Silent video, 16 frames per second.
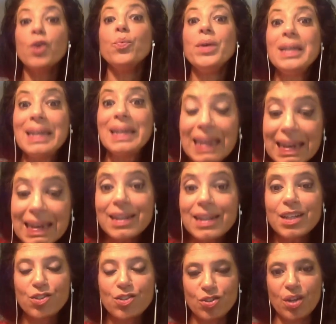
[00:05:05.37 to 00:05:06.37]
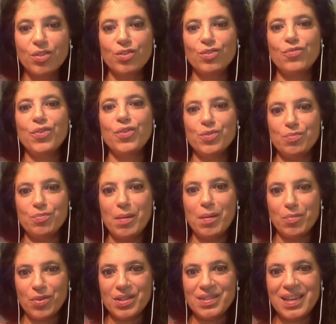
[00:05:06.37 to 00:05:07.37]
We need each other's for those
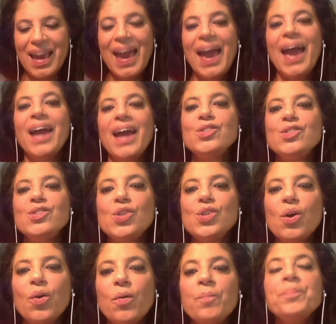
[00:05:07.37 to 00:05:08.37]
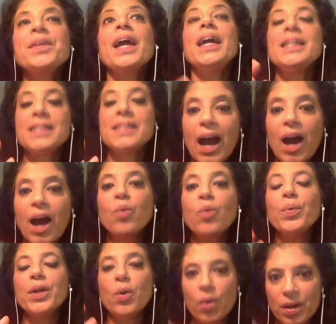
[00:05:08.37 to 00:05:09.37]
memories. And so it's how
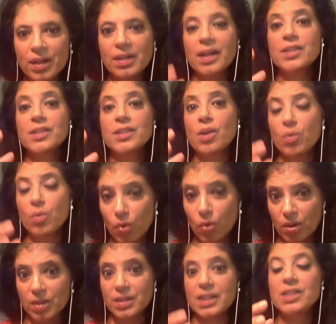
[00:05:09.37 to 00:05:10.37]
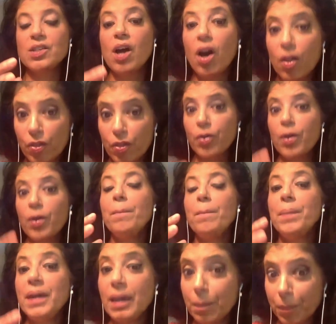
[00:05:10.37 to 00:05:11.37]
we organize our world is other
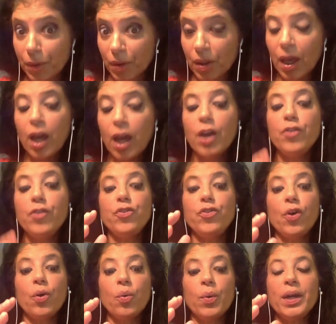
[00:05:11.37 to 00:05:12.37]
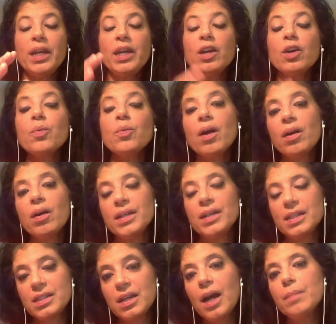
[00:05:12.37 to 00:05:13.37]
people. So here we are in
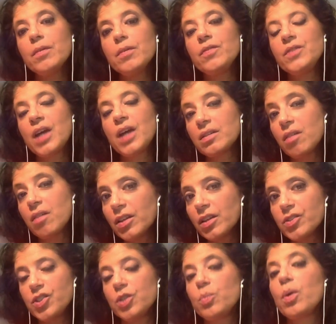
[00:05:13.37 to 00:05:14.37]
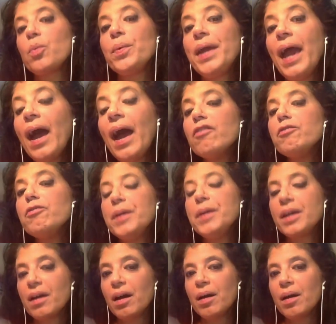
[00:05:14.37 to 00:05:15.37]
a time of technology where we have
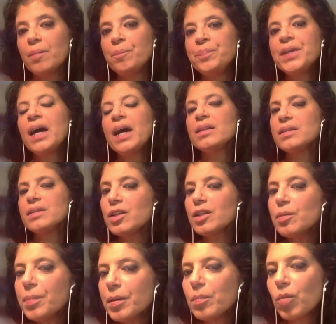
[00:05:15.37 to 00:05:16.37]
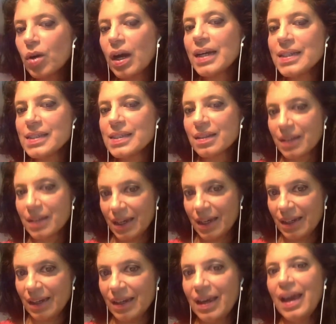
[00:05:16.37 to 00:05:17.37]
become a little bit more
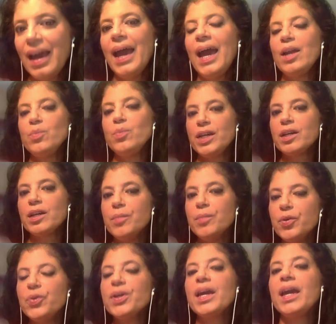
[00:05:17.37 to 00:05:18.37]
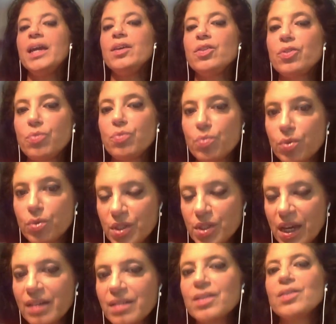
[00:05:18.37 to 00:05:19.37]
isolated and we communicate through
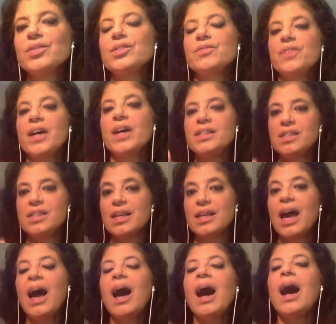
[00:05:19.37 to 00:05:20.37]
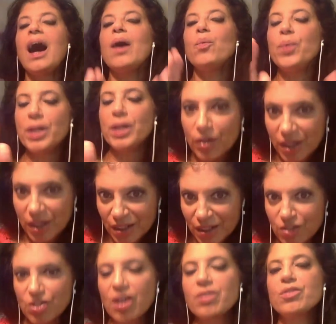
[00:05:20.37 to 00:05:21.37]
technical devices. We look at
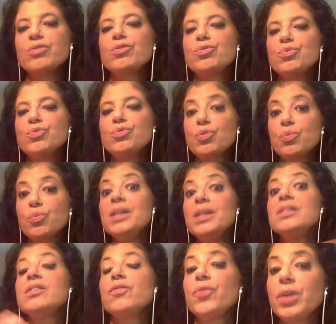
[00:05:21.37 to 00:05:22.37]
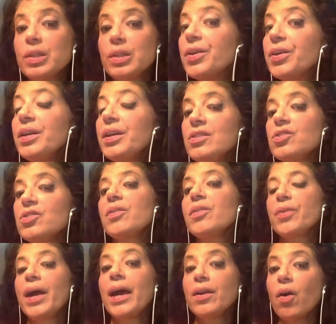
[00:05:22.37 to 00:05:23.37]
each other through screens if we look at each
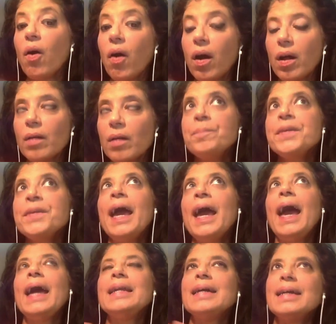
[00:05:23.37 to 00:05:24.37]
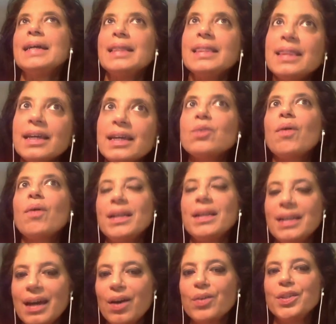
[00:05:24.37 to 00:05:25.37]
other at all. And I think
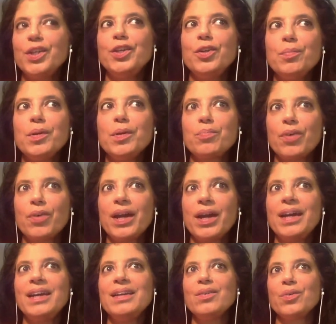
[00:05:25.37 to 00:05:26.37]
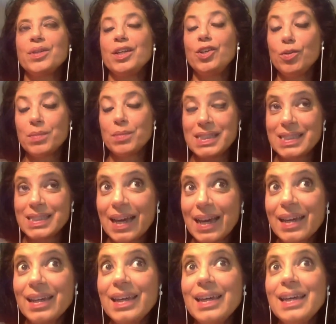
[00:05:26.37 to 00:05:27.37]
right now the human brain or the human
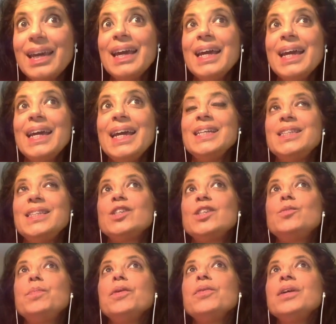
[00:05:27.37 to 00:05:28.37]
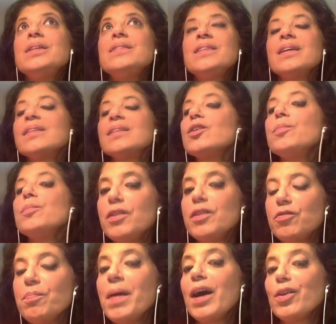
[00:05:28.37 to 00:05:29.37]
psyche is experiencing a little bit
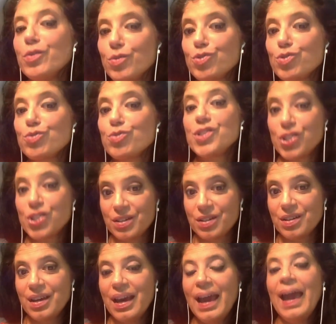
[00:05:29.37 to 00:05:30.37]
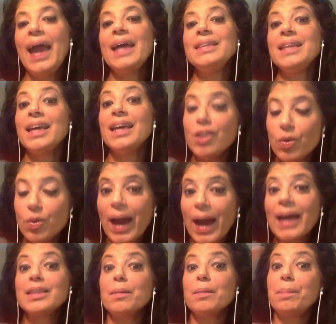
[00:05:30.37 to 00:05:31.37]
of malnutrition. And then you
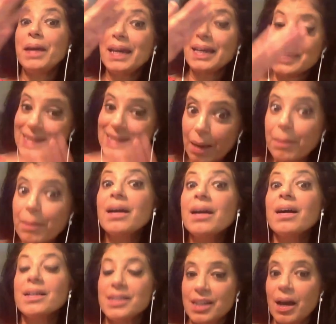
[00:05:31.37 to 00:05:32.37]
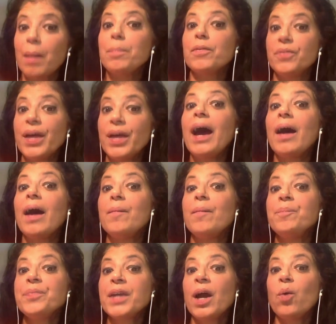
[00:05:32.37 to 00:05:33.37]
add the pandemic on top of that
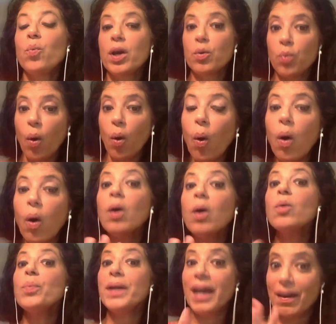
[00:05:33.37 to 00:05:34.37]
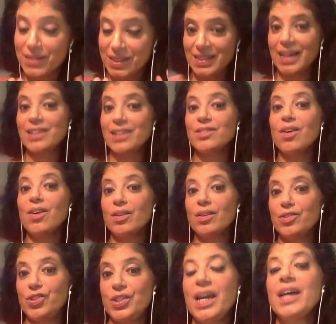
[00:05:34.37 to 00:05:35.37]
where all we have is
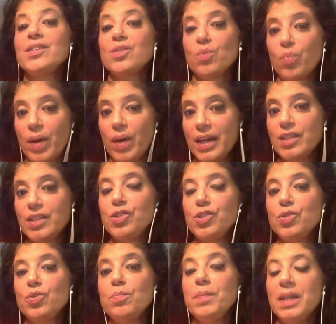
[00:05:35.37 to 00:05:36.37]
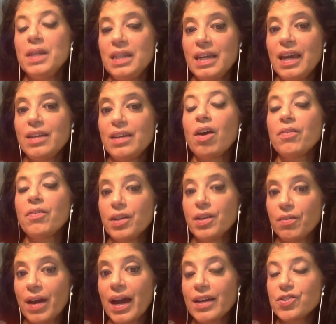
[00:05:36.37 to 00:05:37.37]
technology as a way to mediate our
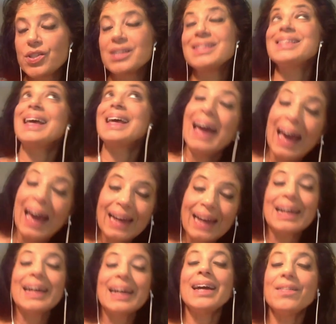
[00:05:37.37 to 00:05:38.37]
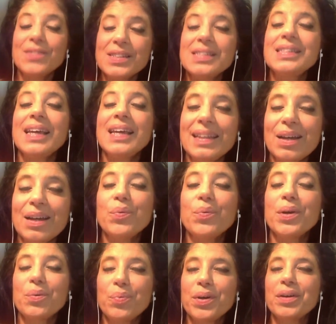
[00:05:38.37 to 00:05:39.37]
interactions. And I have to say that
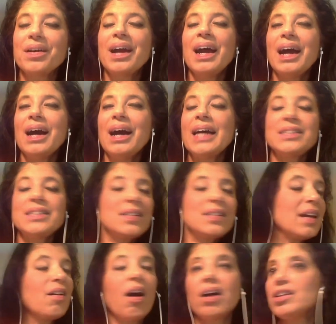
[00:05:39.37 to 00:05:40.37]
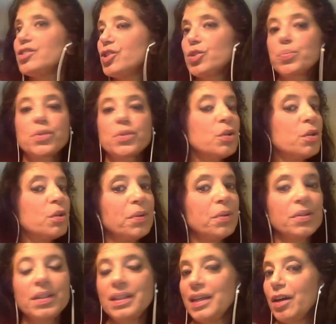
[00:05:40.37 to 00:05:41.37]
we're, we're as psychologists, we're sort of
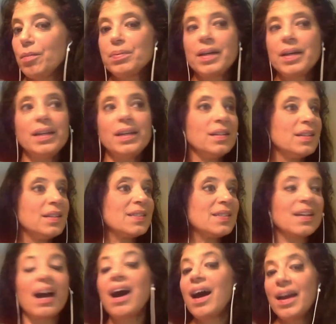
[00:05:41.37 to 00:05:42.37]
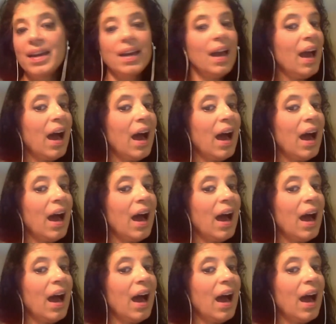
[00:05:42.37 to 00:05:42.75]
building the airplane in the sky.